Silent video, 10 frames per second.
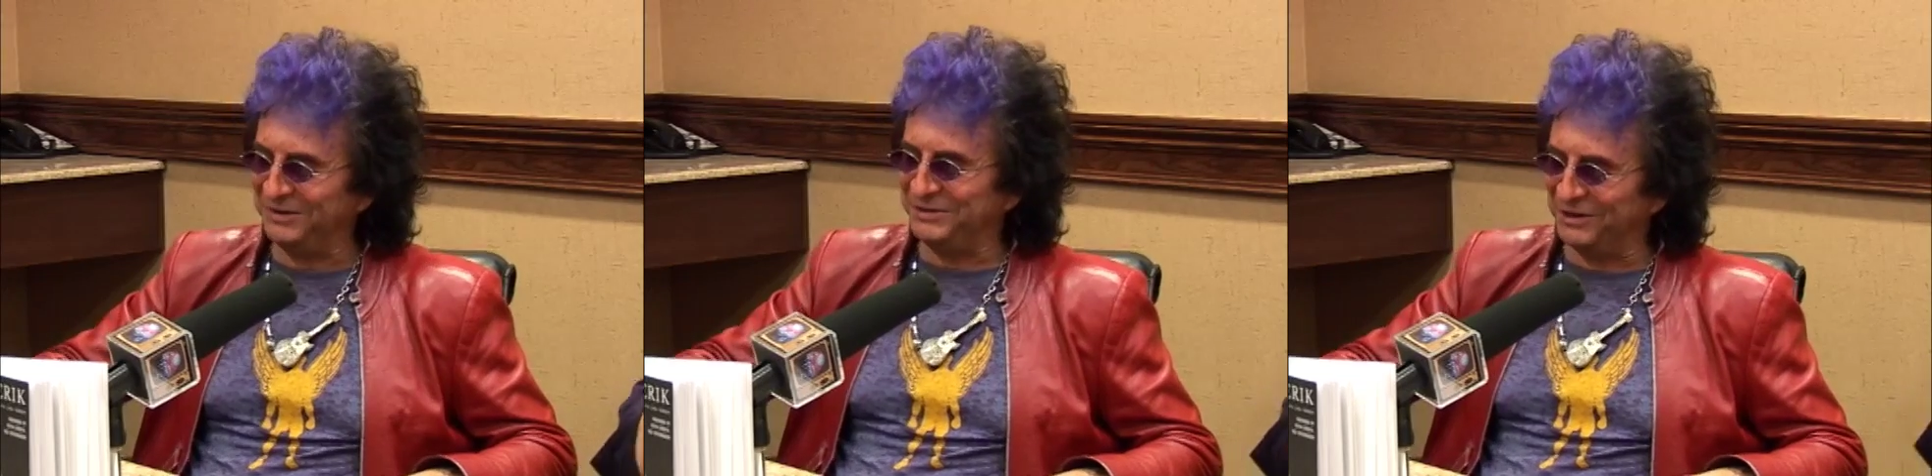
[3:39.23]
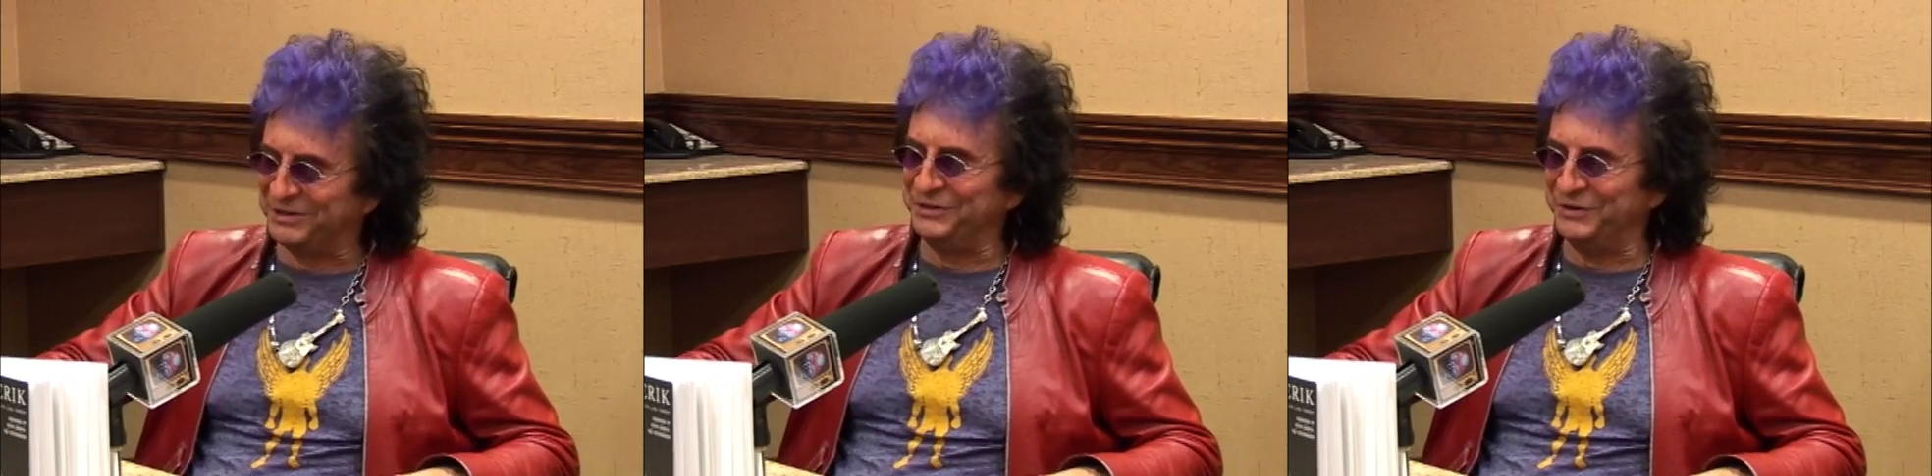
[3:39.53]

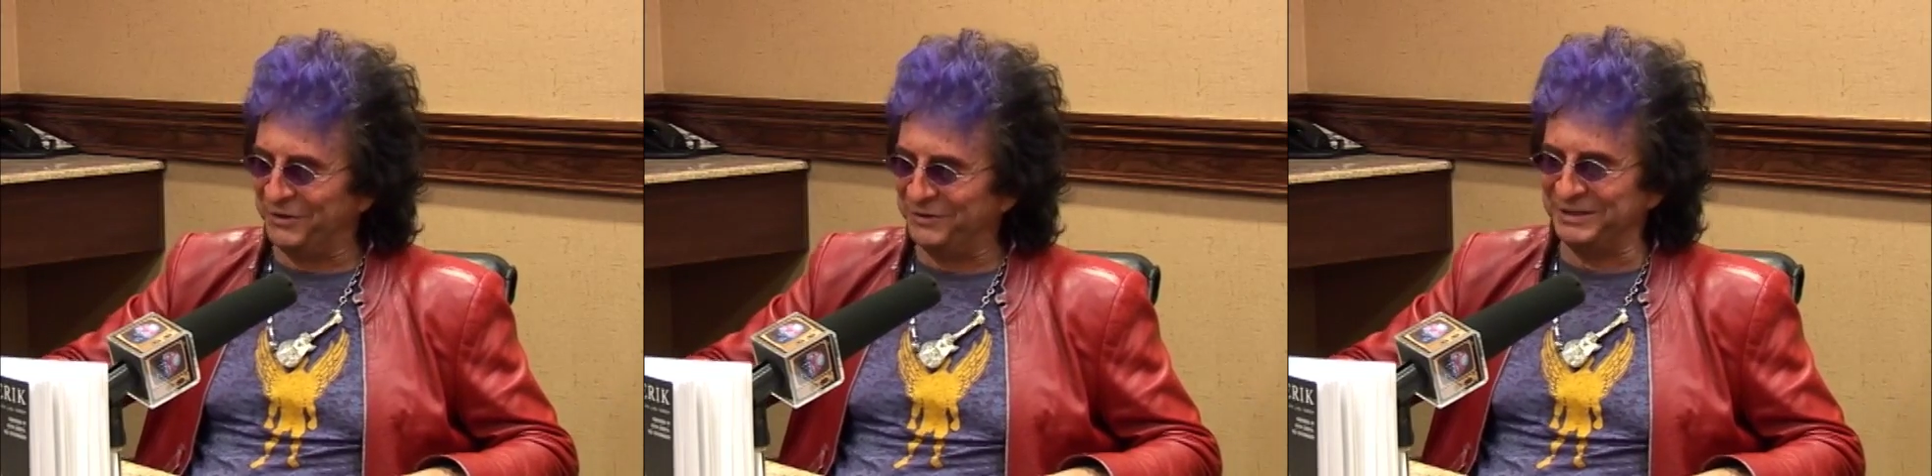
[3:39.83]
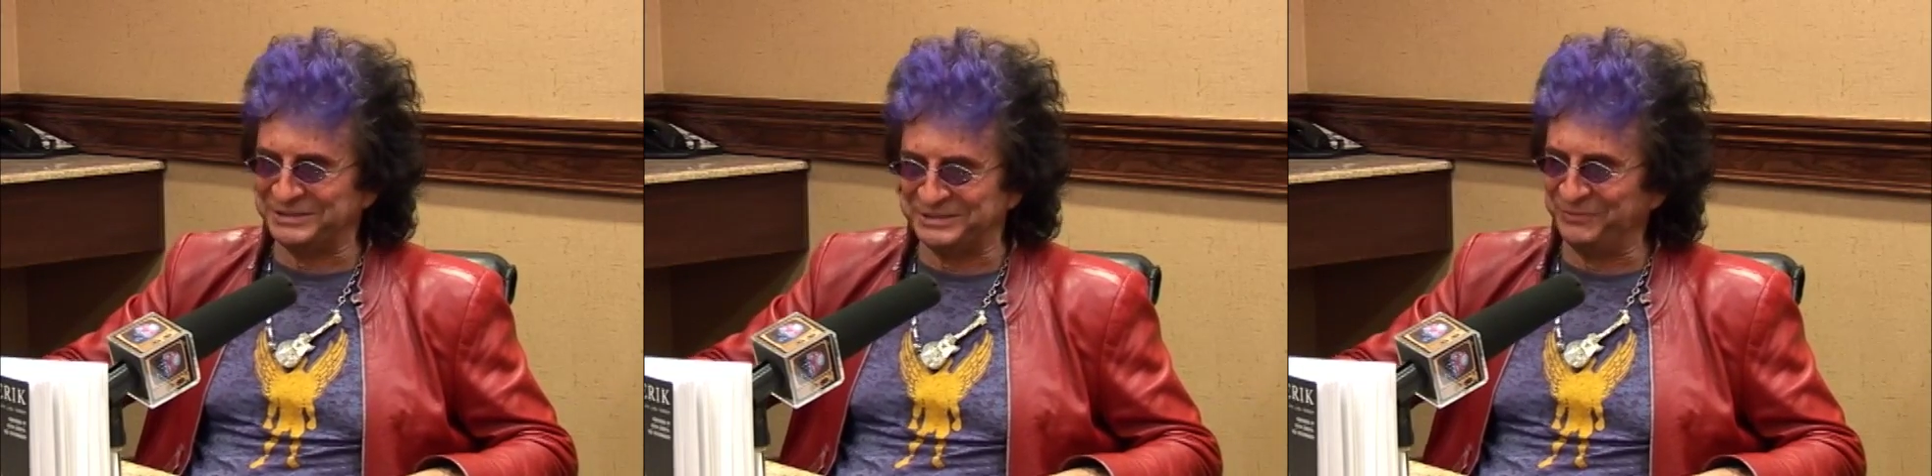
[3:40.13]
Dunkin'
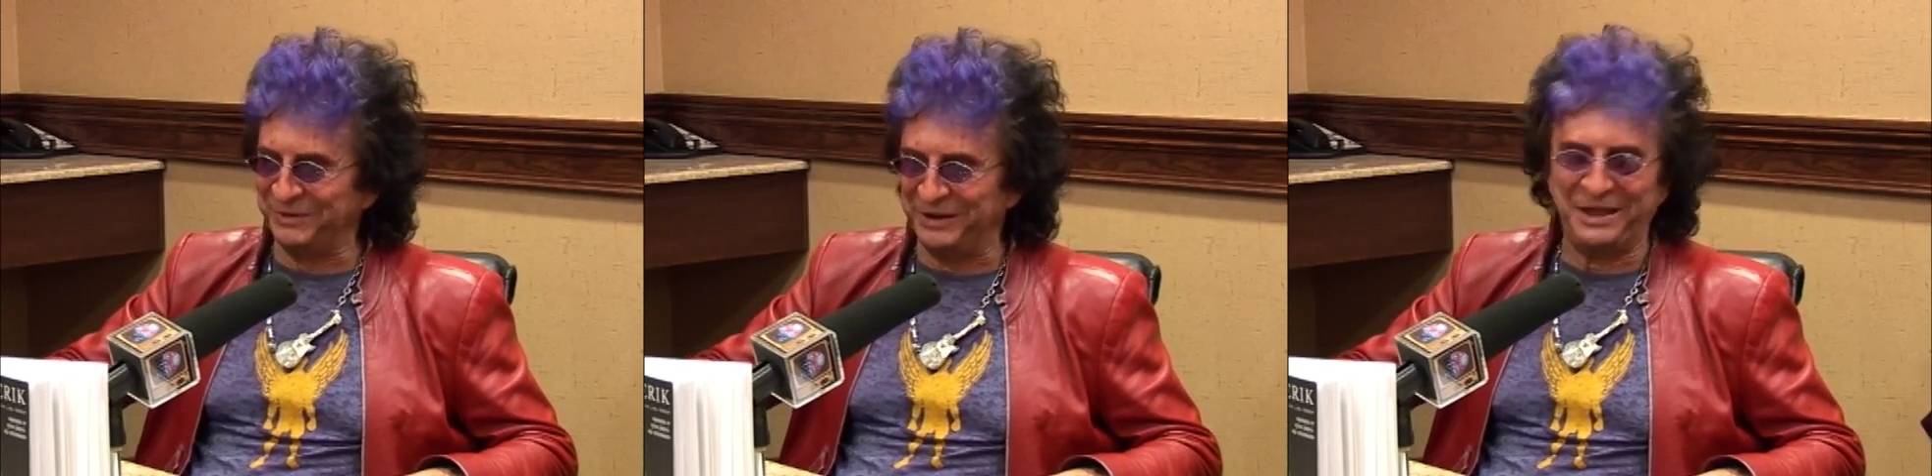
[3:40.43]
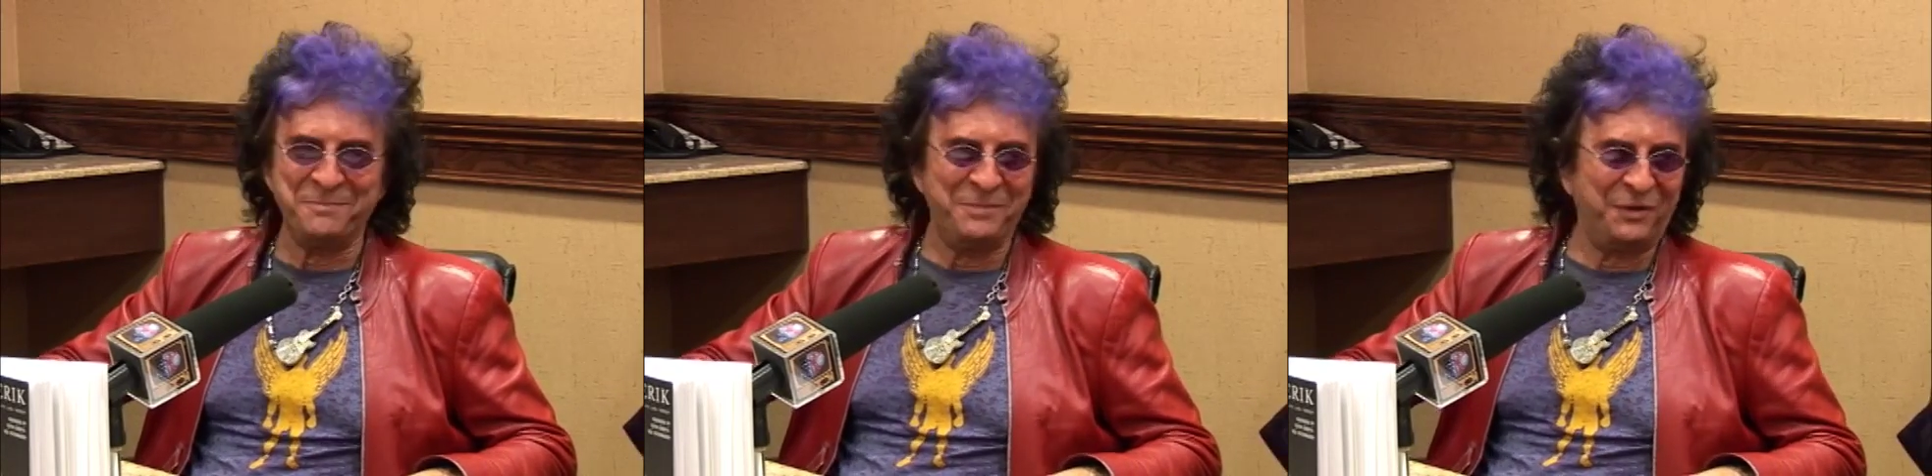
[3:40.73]
Donuts
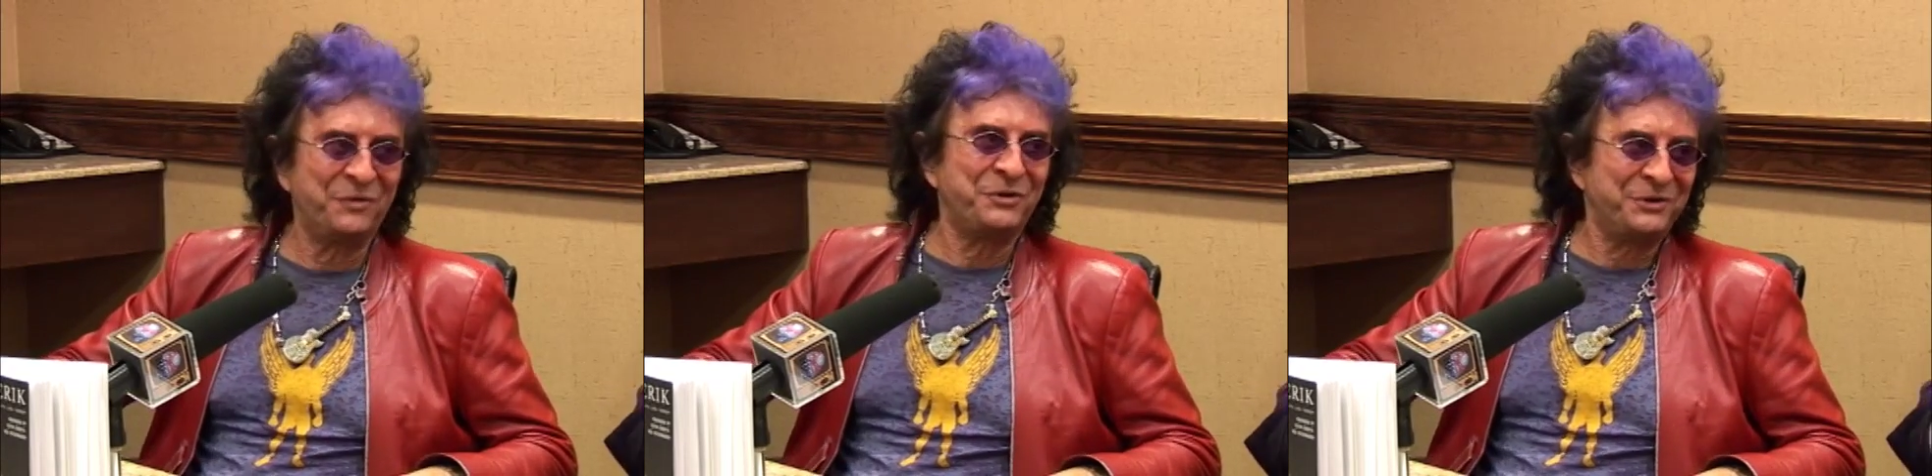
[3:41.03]
and milk.